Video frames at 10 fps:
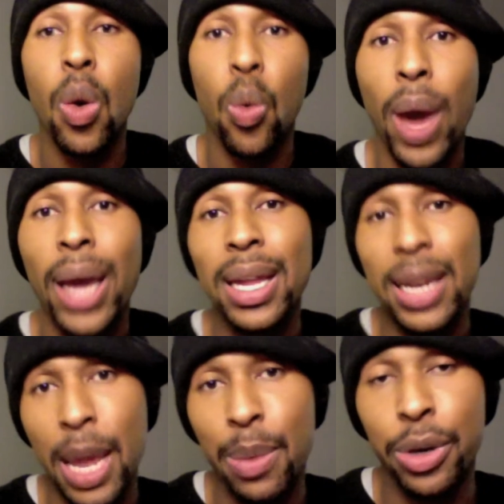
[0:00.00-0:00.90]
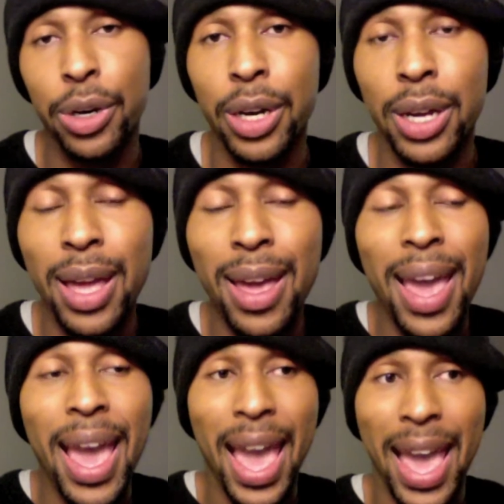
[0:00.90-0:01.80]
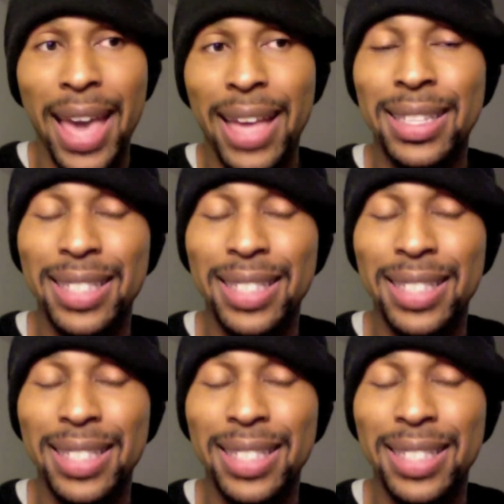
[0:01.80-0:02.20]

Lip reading: white neighborhood. And